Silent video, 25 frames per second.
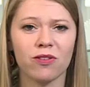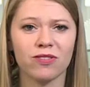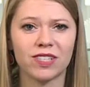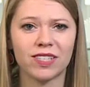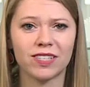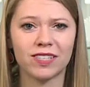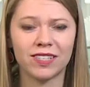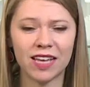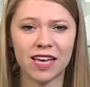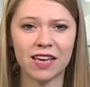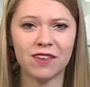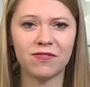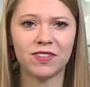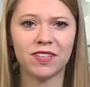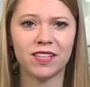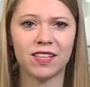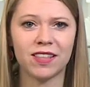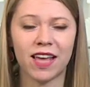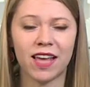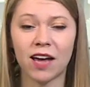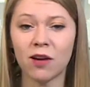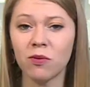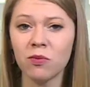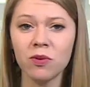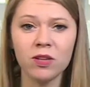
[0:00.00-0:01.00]
for their
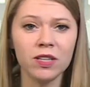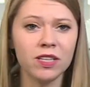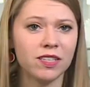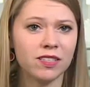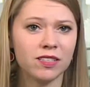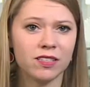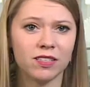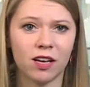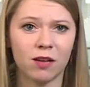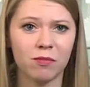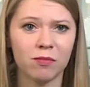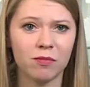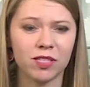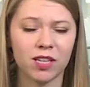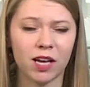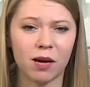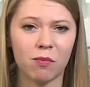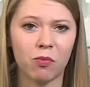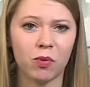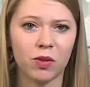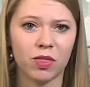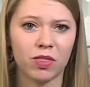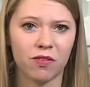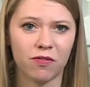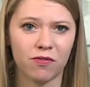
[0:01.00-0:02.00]
safety, that really
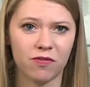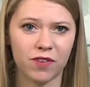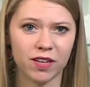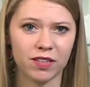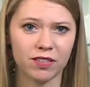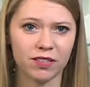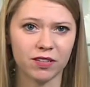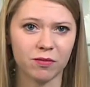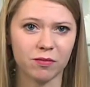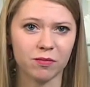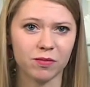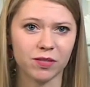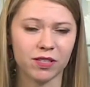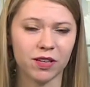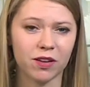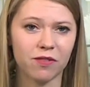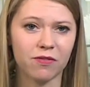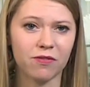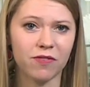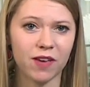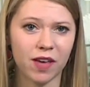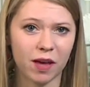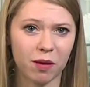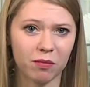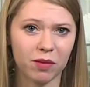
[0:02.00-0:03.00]
sums up what the
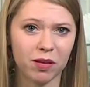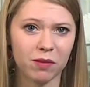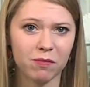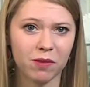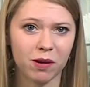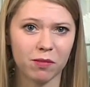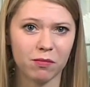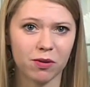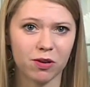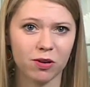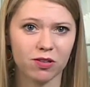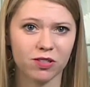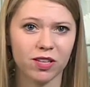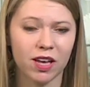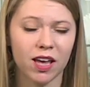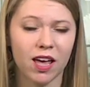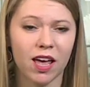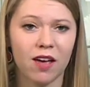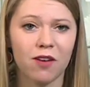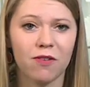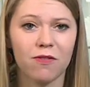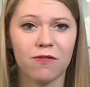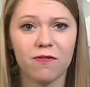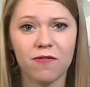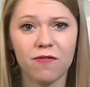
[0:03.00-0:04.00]
victim's family
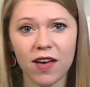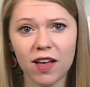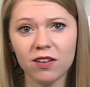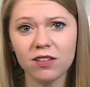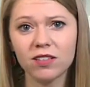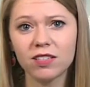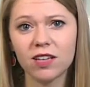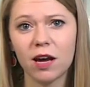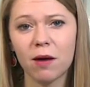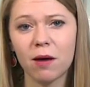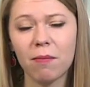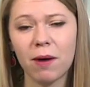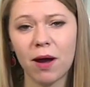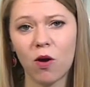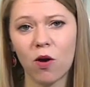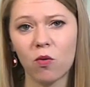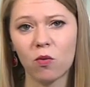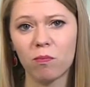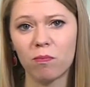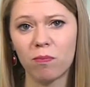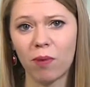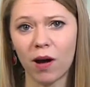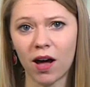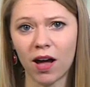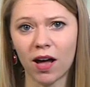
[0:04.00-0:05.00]
members felt
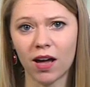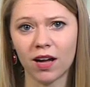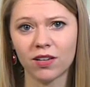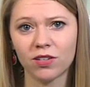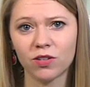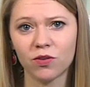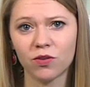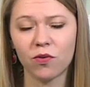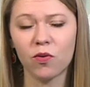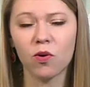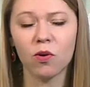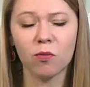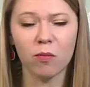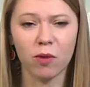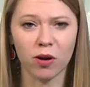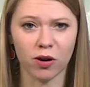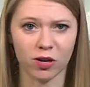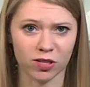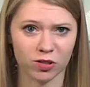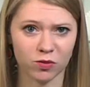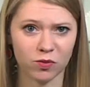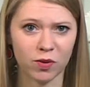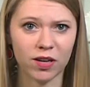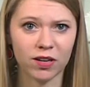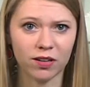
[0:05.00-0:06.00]
about bond
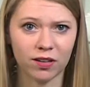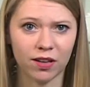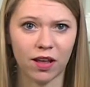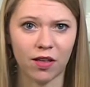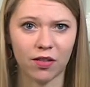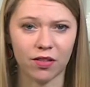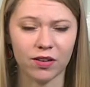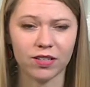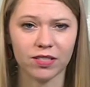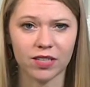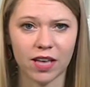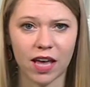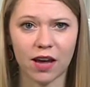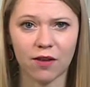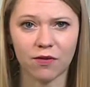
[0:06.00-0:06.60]
for Marcus Randle L.